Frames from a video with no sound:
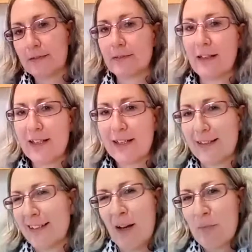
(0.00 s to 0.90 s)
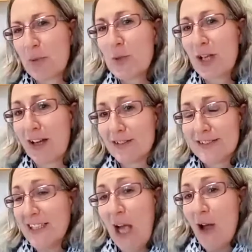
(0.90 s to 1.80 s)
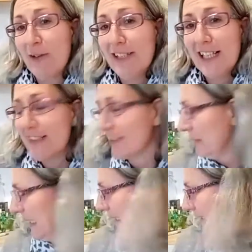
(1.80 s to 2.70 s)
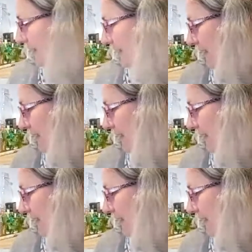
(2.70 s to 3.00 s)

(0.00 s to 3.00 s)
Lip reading: Like I'm broadcasting only to me.